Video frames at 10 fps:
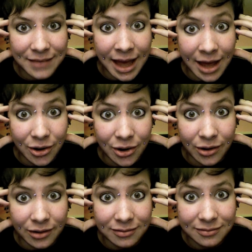at
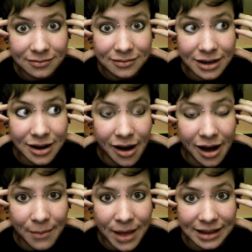all. Not
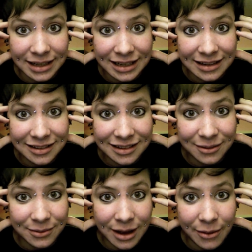manly.
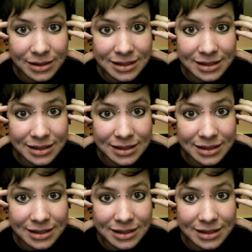I was